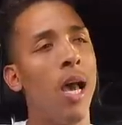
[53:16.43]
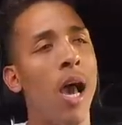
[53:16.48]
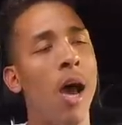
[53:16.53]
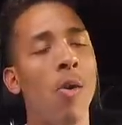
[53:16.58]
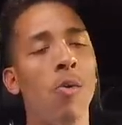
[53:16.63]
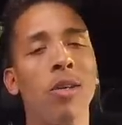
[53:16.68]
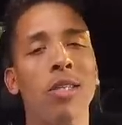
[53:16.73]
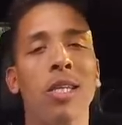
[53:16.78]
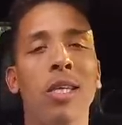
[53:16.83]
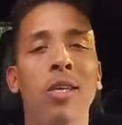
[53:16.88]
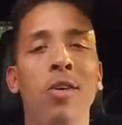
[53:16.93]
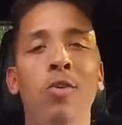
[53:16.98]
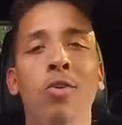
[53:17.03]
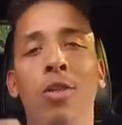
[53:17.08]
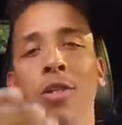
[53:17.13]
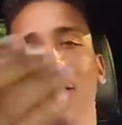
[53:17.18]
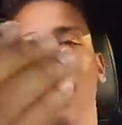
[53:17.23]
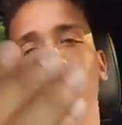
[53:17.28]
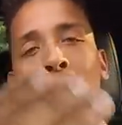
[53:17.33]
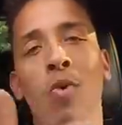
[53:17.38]
I wasn't
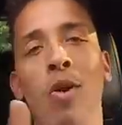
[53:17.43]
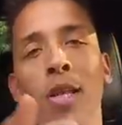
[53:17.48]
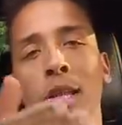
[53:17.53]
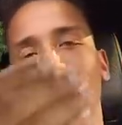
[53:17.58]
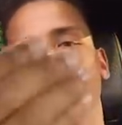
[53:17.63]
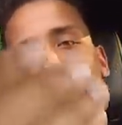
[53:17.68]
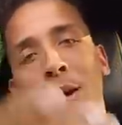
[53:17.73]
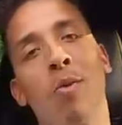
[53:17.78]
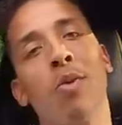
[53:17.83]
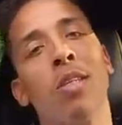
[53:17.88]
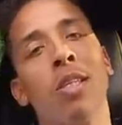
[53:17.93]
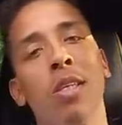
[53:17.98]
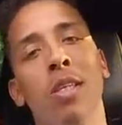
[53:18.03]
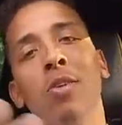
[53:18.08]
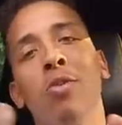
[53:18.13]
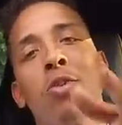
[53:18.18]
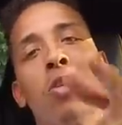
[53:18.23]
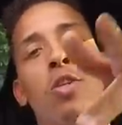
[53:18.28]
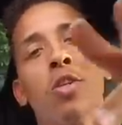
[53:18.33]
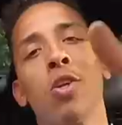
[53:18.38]
used to doing this. I wasn't
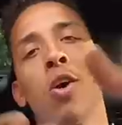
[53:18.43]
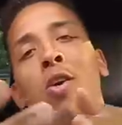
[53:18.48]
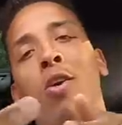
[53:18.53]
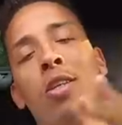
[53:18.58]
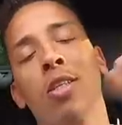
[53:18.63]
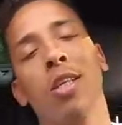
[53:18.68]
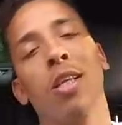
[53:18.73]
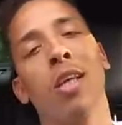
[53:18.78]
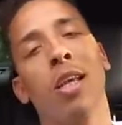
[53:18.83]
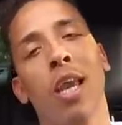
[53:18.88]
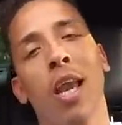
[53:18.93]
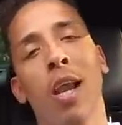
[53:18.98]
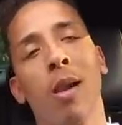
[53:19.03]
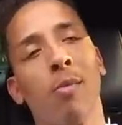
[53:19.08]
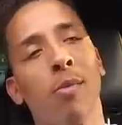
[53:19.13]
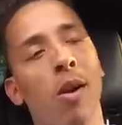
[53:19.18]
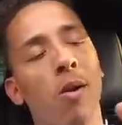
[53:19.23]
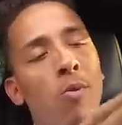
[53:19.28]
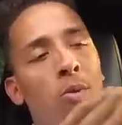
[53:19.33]
used to talking to the camera.